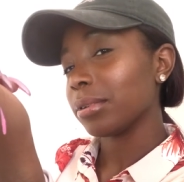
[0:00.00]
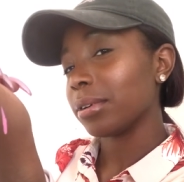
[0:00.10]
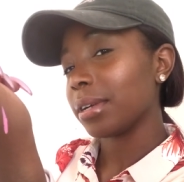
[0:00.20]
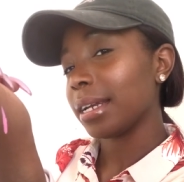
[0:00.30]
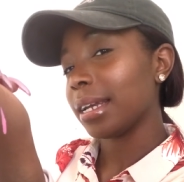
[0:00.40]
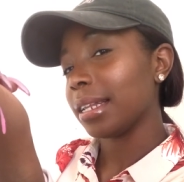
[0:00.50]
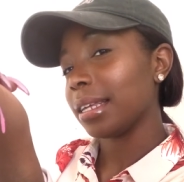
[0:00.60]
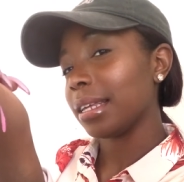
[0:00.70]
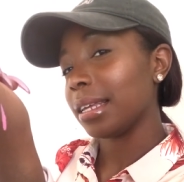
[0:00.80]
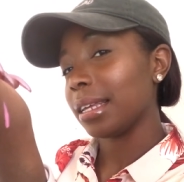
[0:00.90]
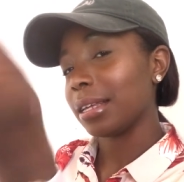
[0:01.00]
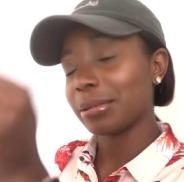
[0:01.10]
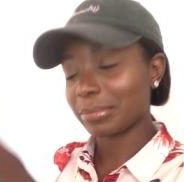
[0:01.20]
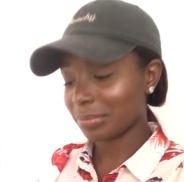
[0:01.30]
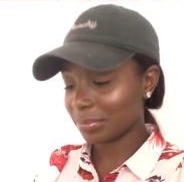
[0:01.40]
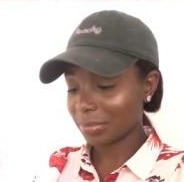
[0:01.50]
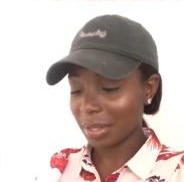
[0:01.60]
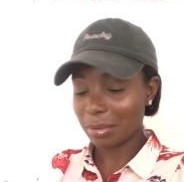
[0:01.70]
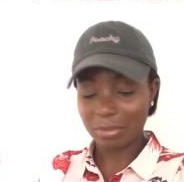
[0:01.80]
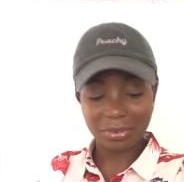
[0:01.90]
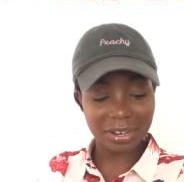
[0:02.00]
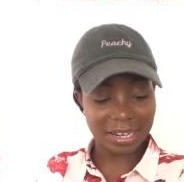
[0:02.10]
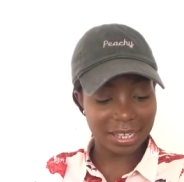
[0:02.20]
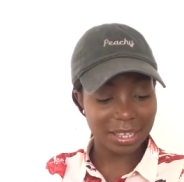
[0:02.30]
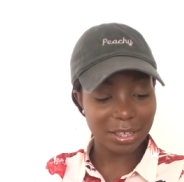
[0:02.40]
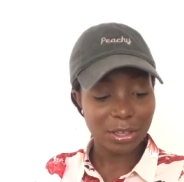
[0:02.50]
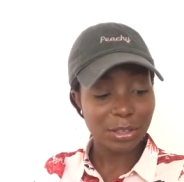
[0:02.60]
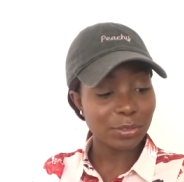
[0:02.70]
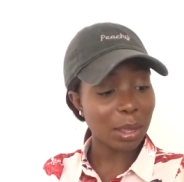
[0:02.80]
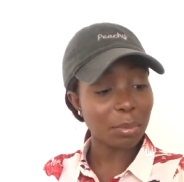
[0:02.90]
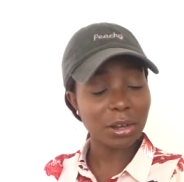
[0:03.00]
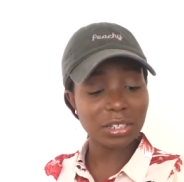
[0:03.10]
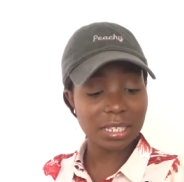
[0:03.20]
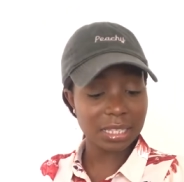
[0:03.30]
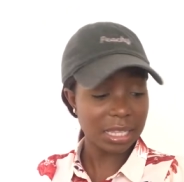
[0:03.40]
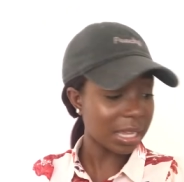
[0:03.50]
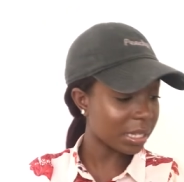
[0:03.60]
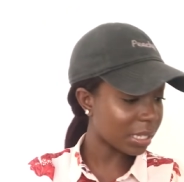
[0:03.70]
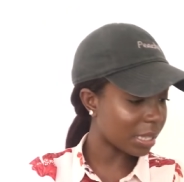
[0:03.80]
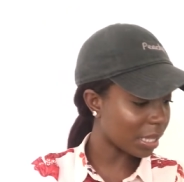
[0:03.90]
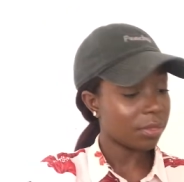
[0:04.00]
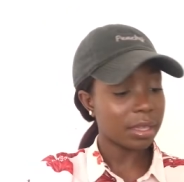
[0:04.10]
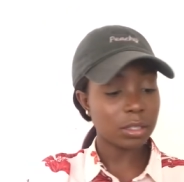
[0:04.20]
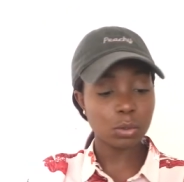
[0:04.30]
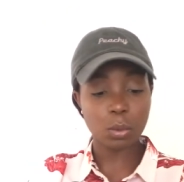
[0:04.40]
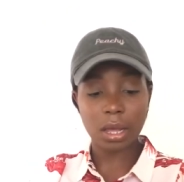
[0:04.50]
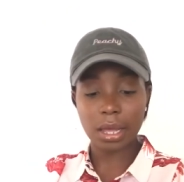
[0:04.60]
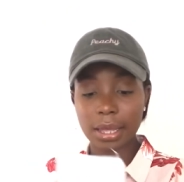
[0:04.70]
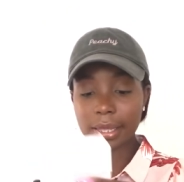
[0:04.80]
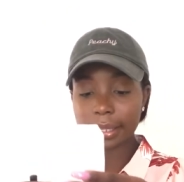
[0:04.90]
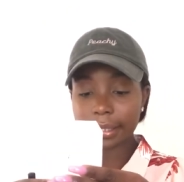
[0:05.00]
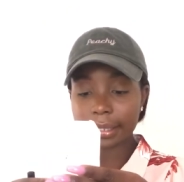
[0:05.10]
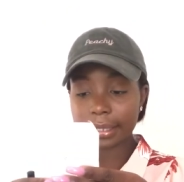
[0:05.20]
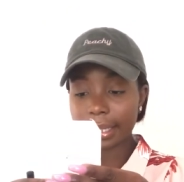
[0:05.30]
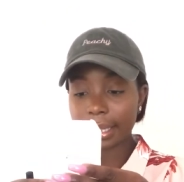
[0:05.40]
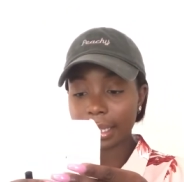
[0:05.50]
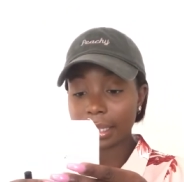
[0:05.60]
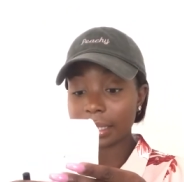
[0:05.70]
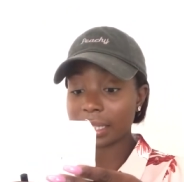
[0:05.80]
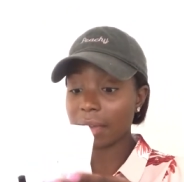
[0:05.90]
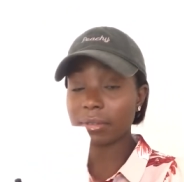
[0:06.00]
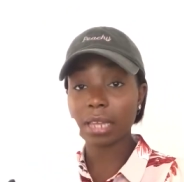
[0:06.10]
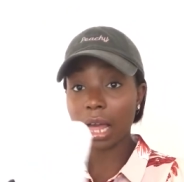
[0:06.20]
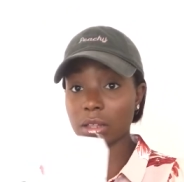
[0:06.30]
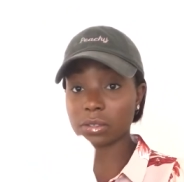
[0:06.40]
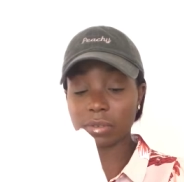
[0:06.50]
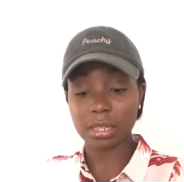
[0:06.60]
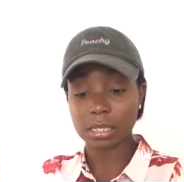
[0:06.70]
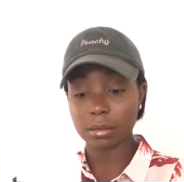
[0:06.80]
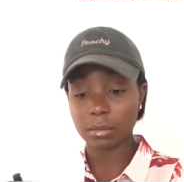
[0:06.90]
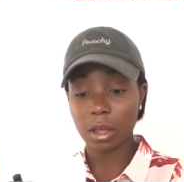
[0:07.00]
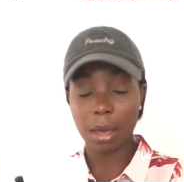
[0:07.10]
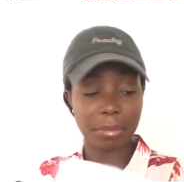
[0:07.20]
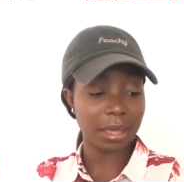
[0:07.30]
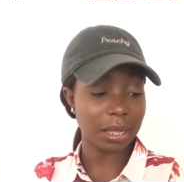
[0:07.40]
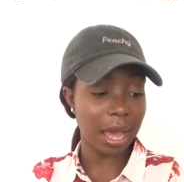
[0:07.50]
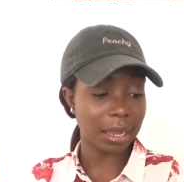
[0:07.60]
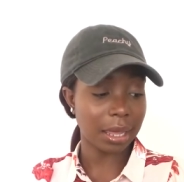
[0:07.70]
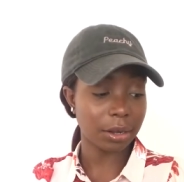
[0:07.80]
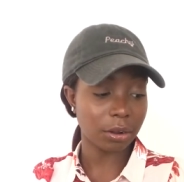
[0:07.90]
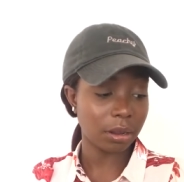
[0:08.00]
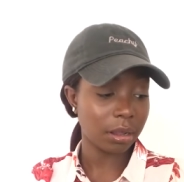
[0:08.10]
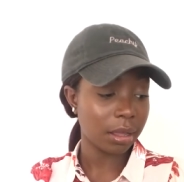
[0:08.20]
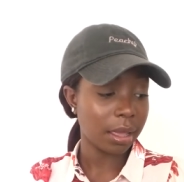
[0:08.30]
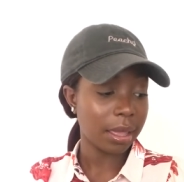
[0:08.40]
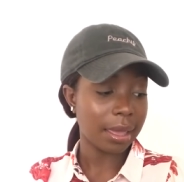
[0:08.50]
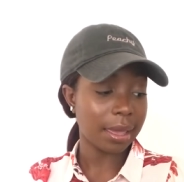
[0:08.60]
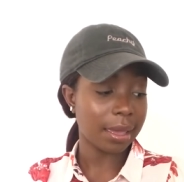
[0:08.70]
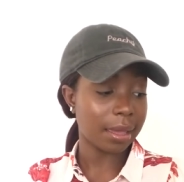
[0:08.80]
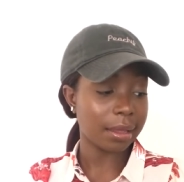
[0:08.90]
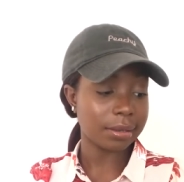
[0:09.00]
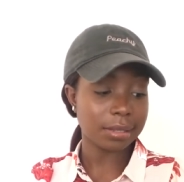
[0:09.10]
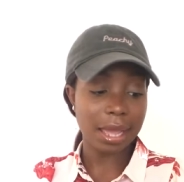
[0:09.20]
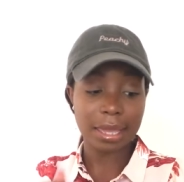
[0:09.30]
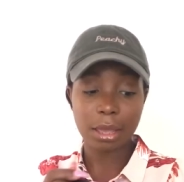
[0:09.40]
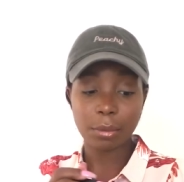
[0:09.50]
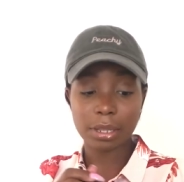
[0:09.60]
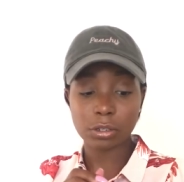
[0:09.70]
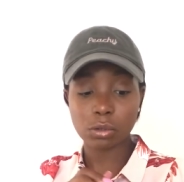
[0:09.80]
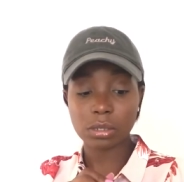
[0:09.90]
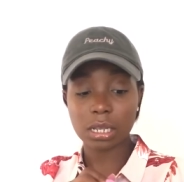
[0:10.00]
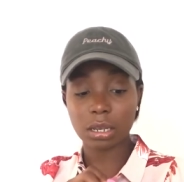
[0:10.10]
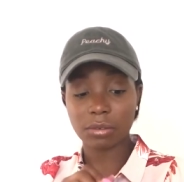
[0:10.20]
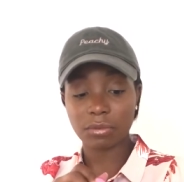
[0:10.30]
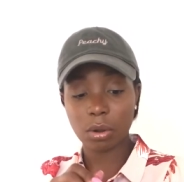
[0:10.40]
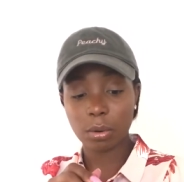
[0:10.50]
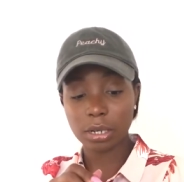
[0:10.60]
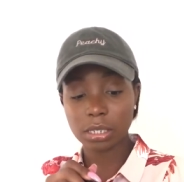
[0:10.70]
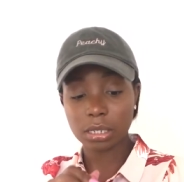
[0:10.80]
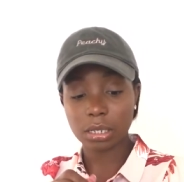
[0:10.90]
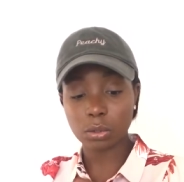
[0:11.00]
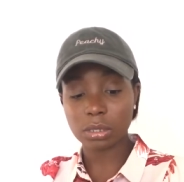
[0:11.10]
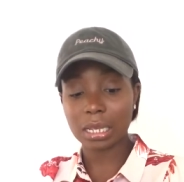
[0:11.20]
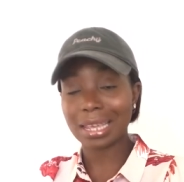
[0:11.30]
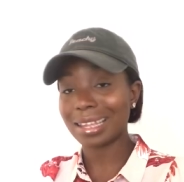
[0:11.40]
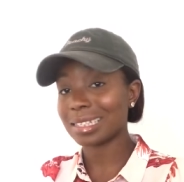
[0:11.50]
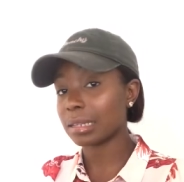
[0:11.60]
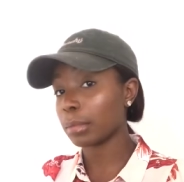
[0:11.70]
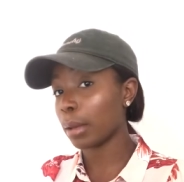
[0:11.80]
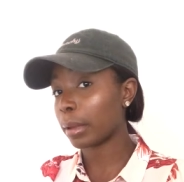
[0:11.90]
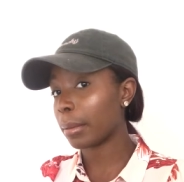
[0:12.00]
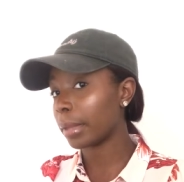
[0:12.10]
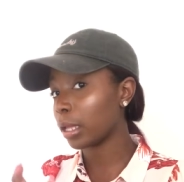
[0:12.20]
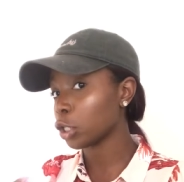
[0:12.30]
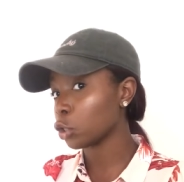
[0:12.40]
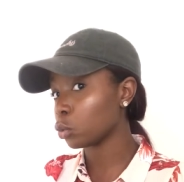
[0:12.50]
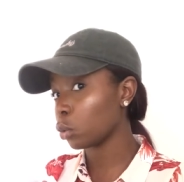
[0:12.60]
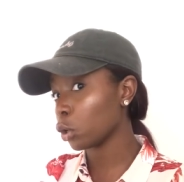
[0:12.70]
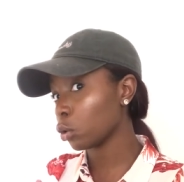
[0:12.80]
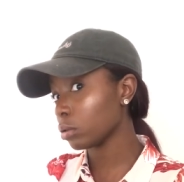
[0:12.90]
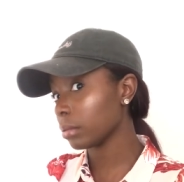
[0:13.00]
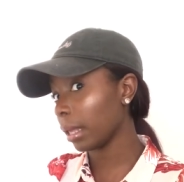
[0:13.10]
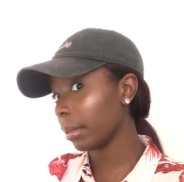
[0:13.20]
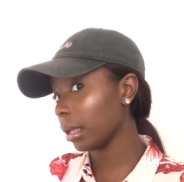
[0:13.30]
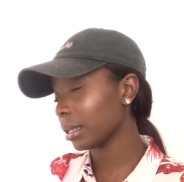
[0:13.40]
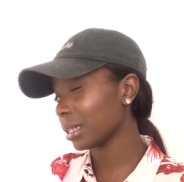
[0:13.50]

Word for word: Pretty. Pretty. So I purchased this. This, this was seven dollars for this um, pink eyeliner. And I can't wait to use it. Look forward to using it in some upcoming tutorials, maybe.